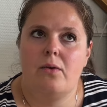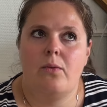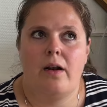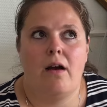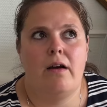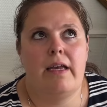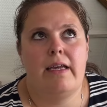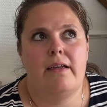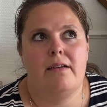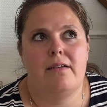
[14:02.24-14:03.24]
what
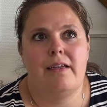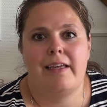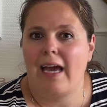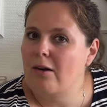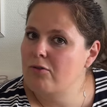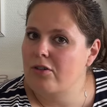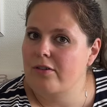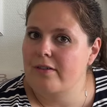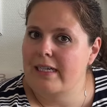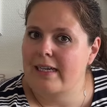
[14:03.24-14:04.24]
I
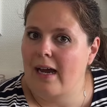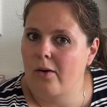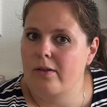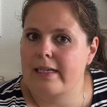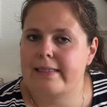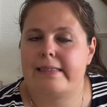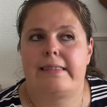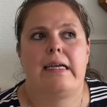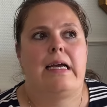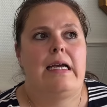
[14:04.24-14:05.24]
encounter in outlets,
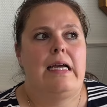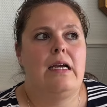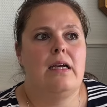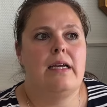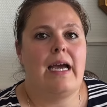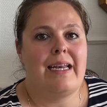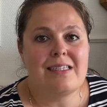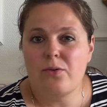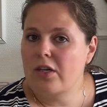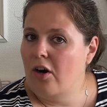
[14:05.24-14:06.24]
and
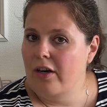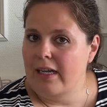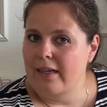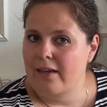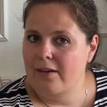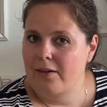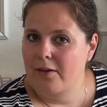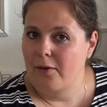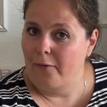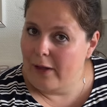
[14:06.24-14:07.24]
it's regarding
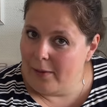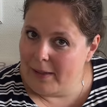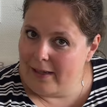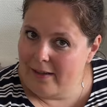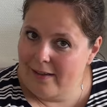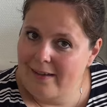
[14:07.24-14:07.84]
filming.